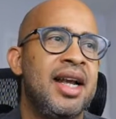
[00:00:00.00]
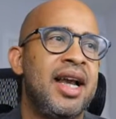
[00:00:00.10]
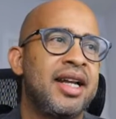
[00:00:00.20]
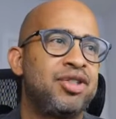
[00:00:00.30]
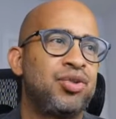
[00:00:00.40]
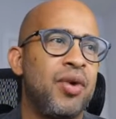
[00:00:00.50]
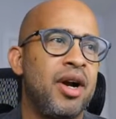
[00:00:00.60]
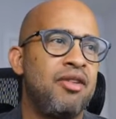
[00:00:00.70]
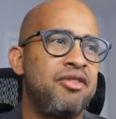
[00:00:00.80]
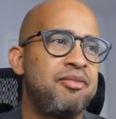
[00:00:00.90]
at
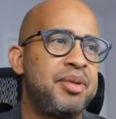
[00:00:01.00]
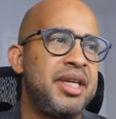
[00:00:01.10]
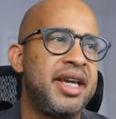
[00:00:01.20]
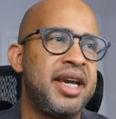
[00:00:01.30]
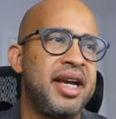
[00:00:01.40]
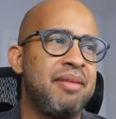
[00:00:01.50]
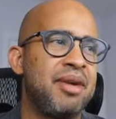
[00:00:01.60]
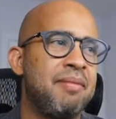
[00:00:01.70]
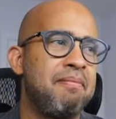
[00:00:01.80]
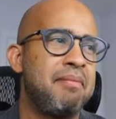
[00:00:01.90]
12
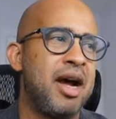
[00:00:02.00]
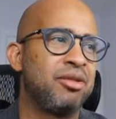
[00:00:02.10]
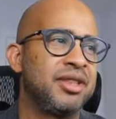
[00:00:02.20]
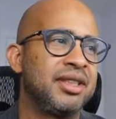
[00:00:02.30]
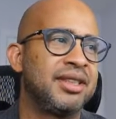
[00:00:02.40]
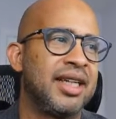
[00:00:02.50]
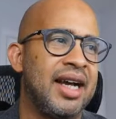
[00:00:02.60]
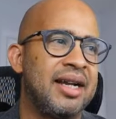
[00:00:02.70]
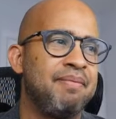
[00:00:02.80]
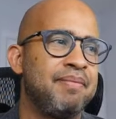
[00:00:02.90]
p.m. Mountain
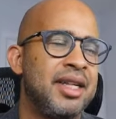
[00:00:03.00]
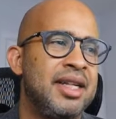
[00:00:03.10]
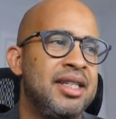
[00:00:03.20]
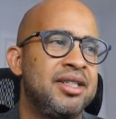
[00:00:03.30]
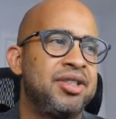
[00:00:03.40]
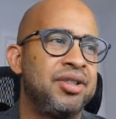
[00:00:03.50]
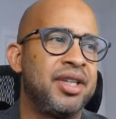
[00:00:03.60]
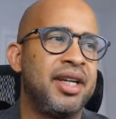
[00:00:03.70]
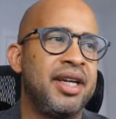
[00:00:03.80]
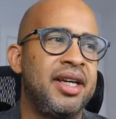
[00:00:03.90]
Time.
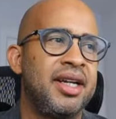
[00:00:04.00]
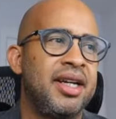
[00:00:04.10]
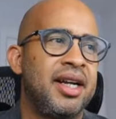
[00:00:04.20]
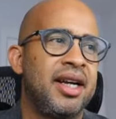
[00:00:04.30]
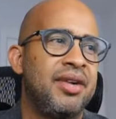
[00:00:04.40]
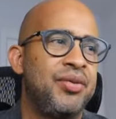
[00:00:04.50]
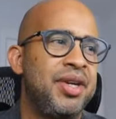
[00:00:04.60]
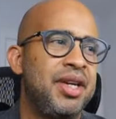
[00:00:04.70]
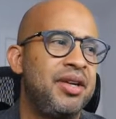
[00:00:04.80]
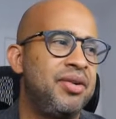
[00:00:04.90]
Today,
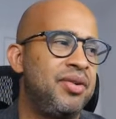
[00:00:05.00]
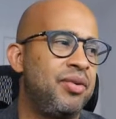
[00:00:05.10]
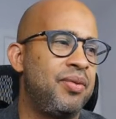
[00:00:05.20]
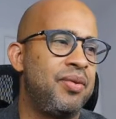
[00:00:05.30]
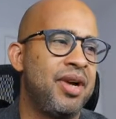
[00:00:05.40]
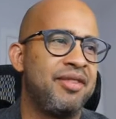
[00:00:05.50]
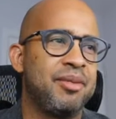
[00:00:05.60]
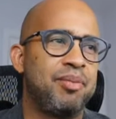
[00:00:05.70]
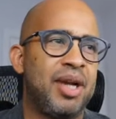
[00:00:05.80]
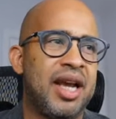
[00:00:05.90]
we will have the
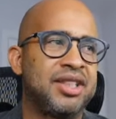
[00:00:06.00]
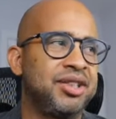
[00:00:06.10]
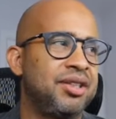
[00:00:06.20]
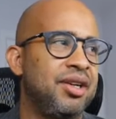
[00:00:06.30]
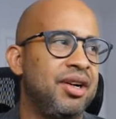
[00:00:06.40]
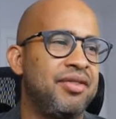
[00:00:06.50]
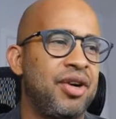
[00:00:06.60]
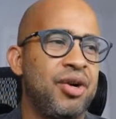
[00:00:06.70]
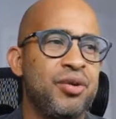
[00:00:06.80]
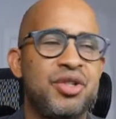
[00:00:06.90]
pleasure of
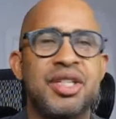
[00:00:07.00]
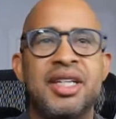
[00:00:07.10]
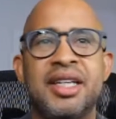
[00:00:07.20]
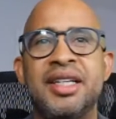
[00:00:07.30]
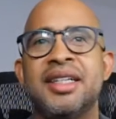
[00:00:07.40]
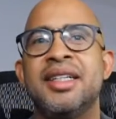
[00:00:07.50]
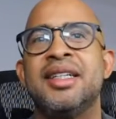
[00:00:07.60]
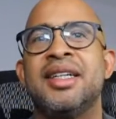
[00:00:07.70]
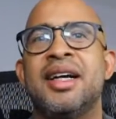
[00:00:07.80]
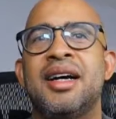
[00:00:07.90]
hosting
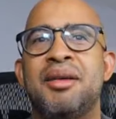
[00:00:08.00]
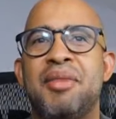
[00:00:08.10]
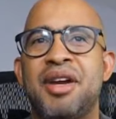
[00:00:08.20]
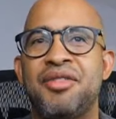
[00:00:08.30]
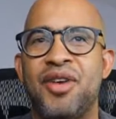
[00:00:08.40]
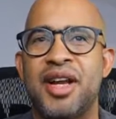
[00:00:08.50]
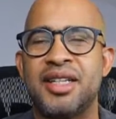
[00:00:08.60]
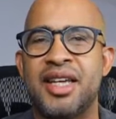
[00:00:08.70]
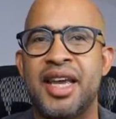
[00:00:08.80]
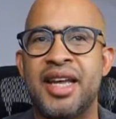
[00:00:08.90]
my friend
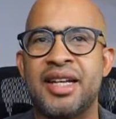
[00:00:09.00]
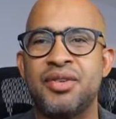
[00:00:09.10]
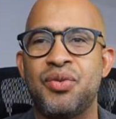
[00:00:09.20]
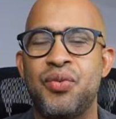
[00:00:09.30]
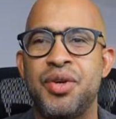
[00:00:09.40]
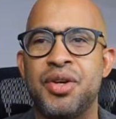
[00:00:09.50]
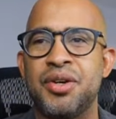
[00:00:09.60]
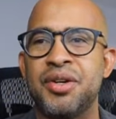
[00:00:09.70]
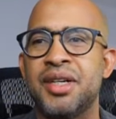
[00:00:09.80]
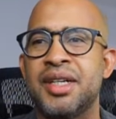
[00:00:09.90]
Kent
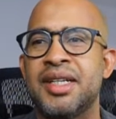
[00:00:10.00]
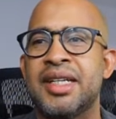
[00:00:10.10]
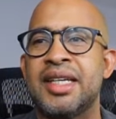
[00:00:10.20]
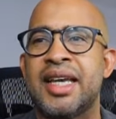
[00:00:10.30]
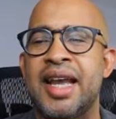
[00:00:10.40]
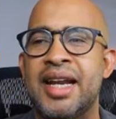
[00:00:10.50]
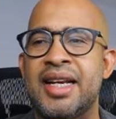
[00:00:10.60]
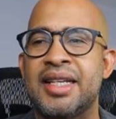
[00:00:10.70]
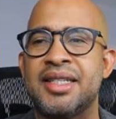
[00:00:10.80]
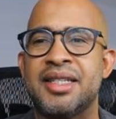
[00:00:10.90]
Weare. Kent
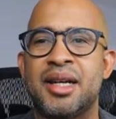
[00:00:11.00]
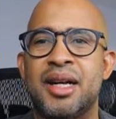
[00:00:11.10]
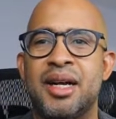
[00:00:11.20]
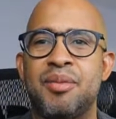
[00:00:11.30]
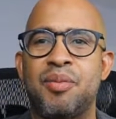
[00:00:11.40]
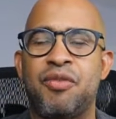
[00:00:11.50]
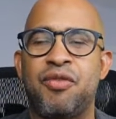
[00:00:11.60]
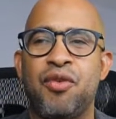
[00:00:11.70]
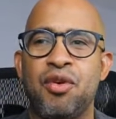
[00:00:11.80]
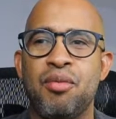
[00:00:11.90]
is a
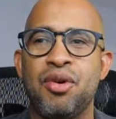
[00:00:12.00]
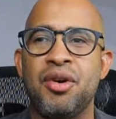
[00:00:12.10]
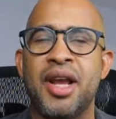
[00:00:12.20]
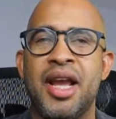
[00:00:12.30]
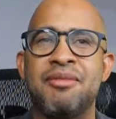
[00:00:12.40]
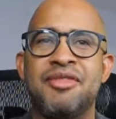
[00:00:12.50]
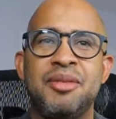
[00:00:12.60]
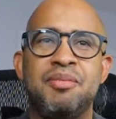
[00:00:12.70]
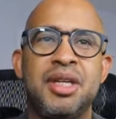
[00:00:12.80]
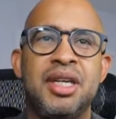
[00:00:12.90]
former
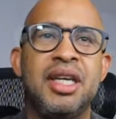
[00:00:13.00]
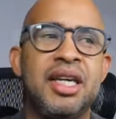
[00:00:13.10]
MVP